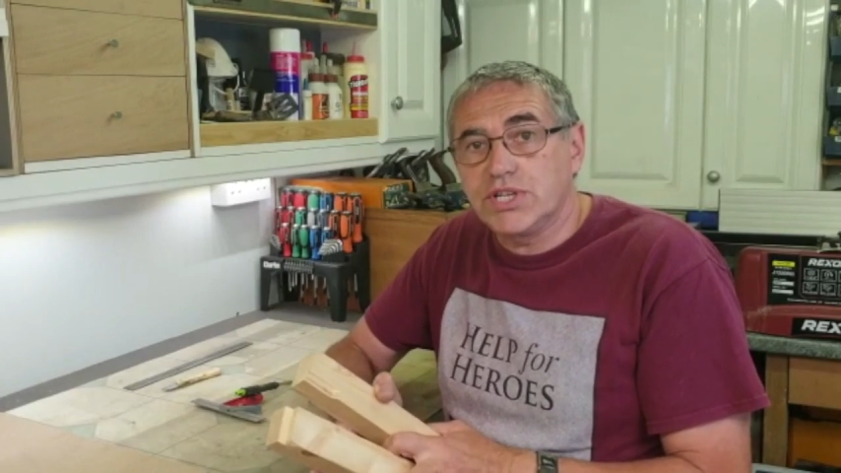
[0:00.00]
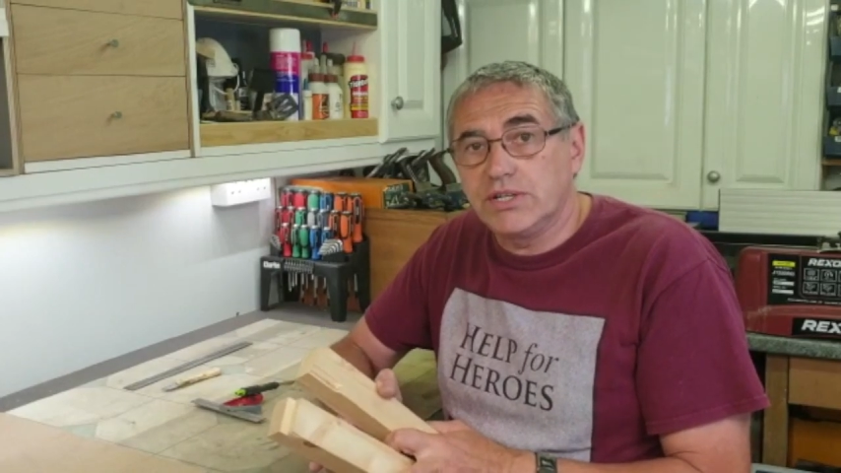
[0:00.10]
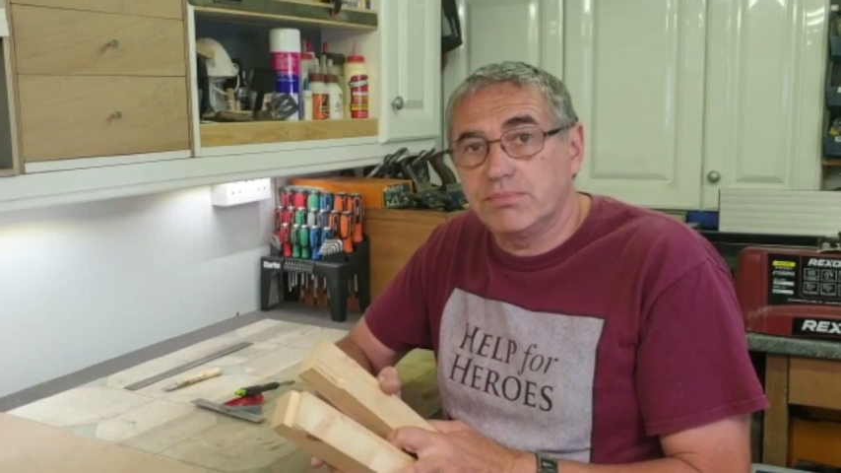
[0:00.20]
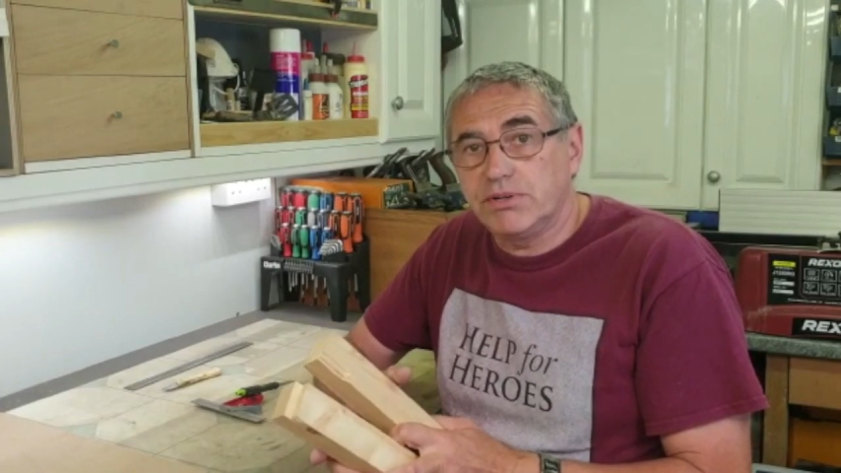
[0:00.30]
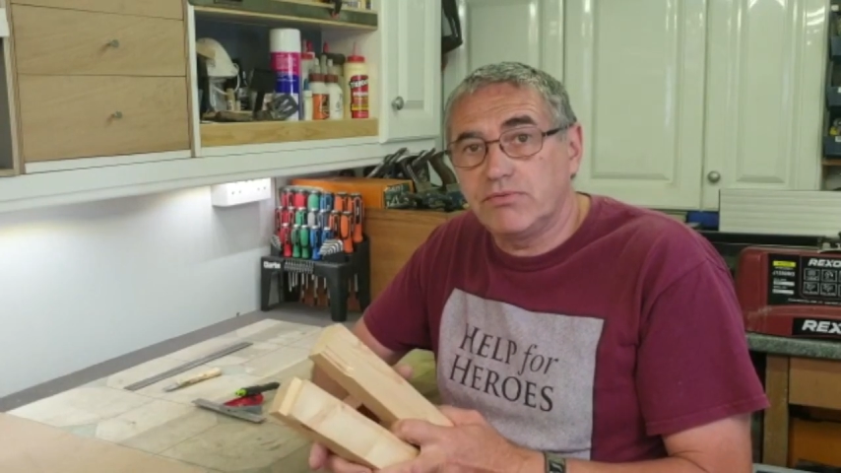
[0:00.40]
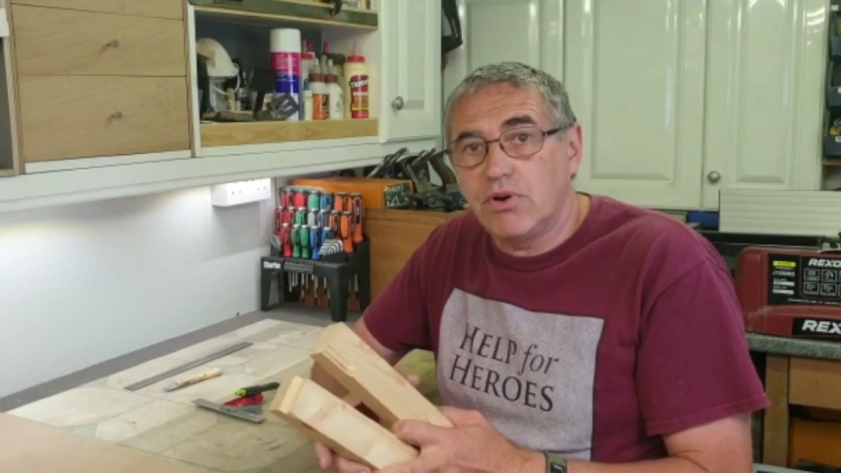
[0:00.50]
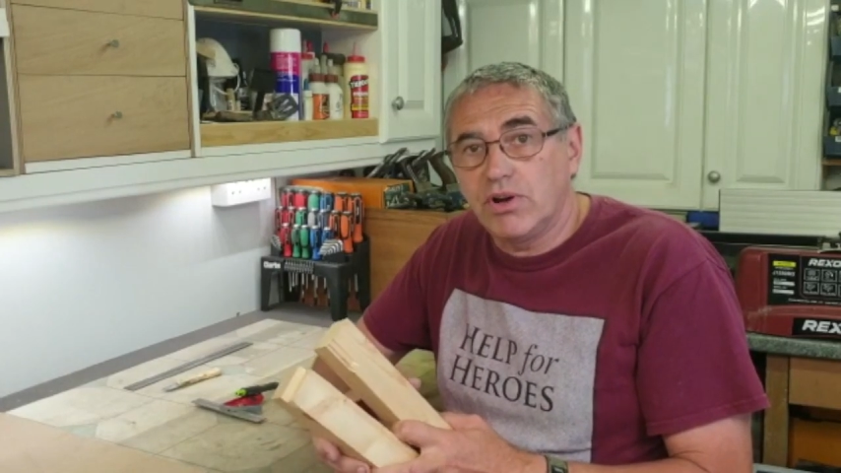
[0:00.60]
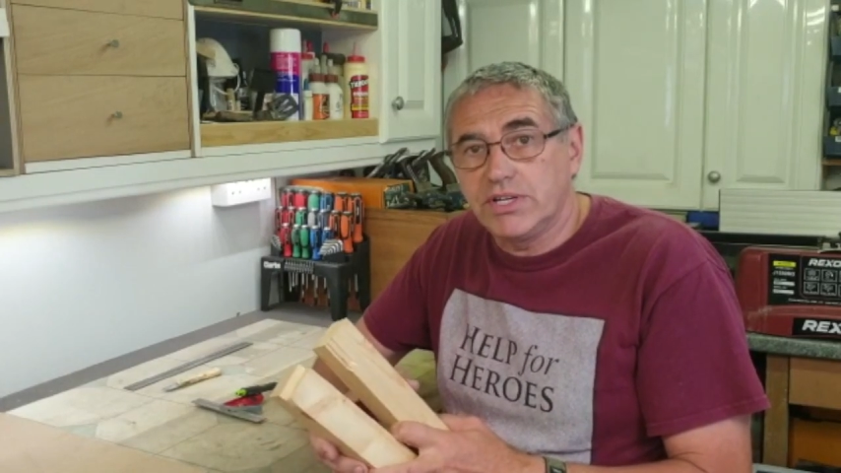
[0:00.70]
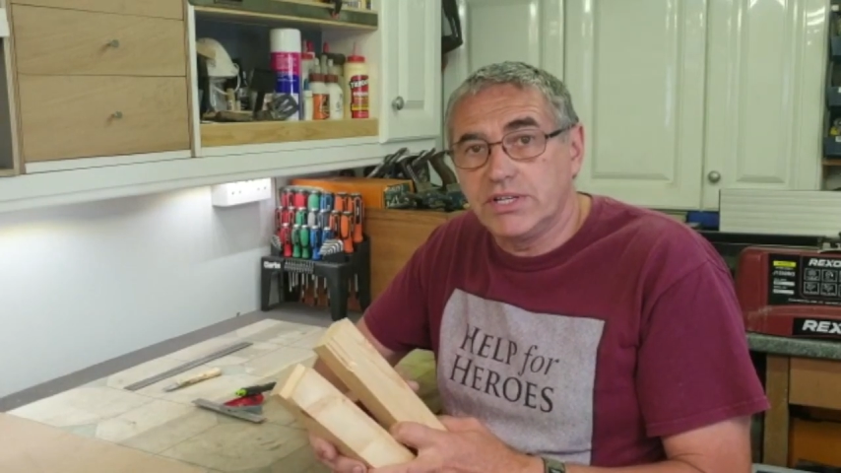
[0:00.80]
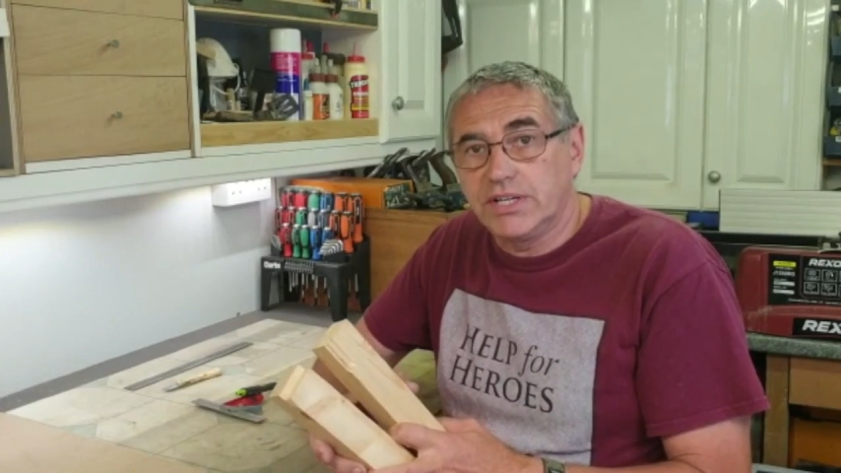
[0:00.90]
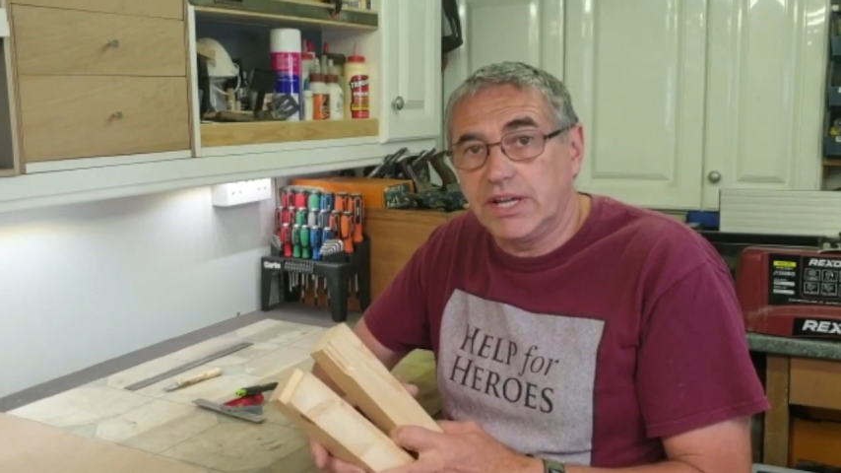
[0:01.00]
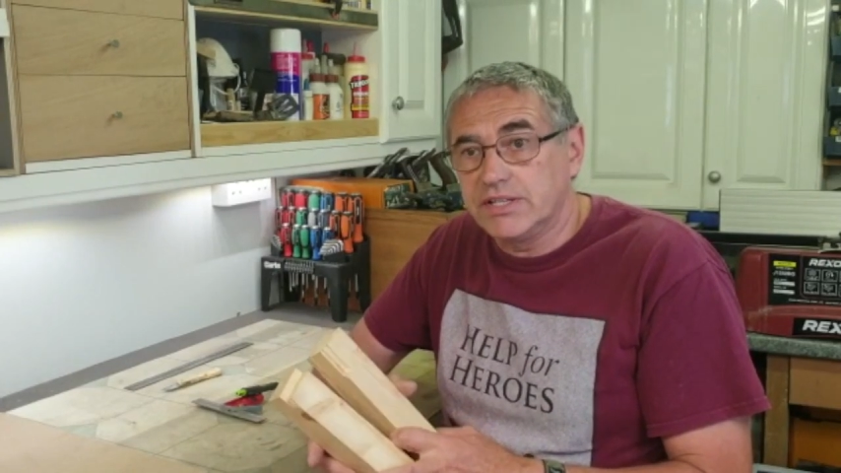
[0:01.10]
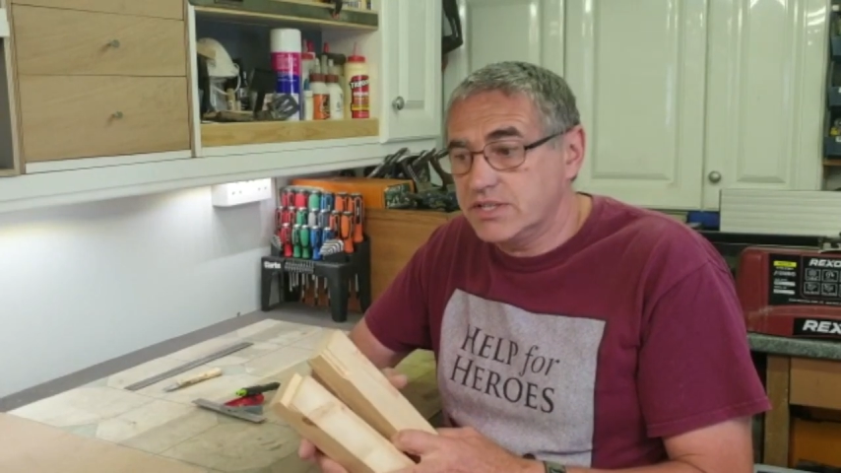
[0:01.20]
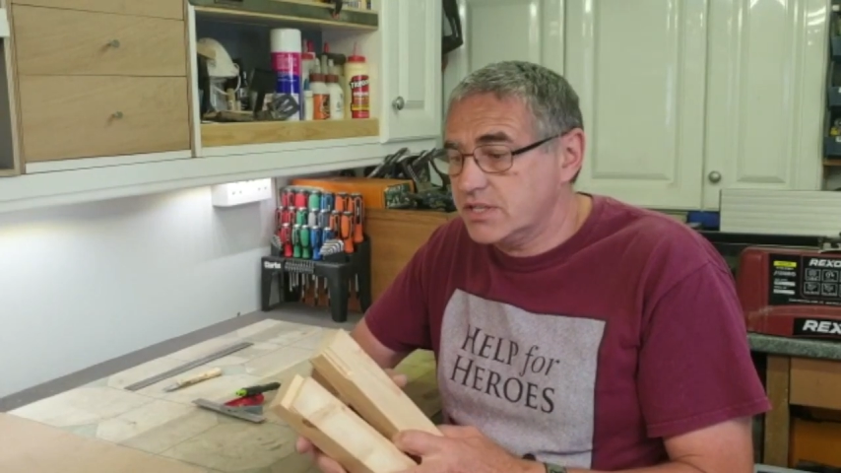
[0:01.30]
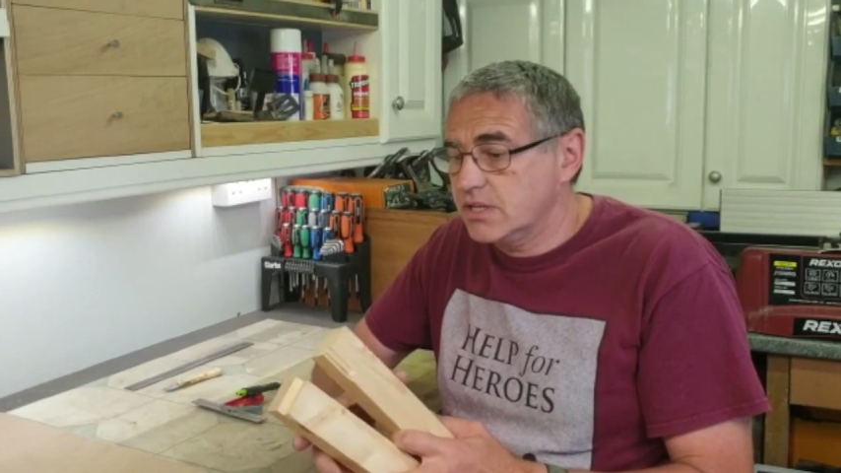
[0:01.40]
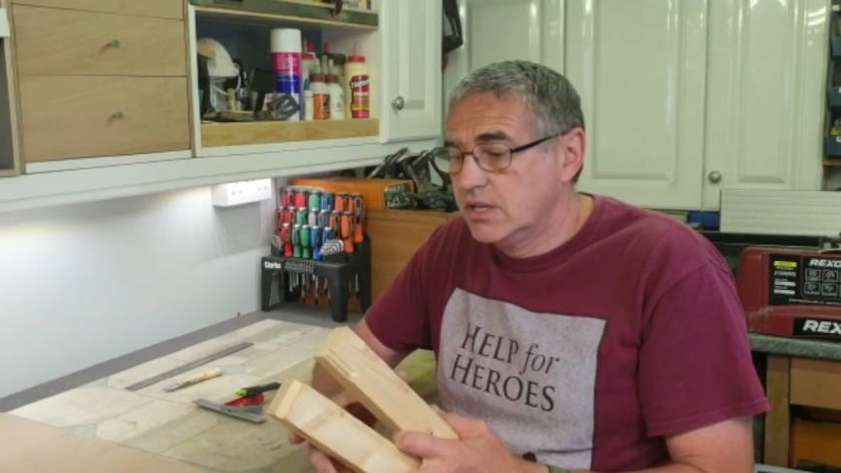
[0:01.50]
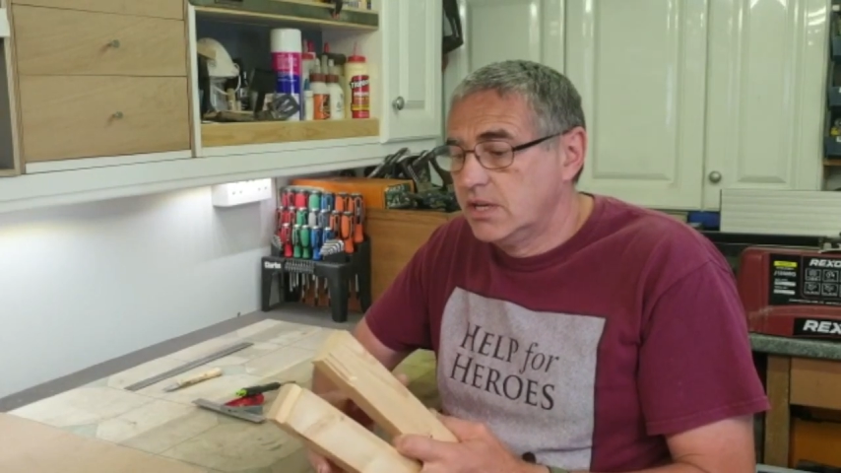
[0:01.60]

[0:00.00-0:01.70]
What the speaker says: going to be riding against.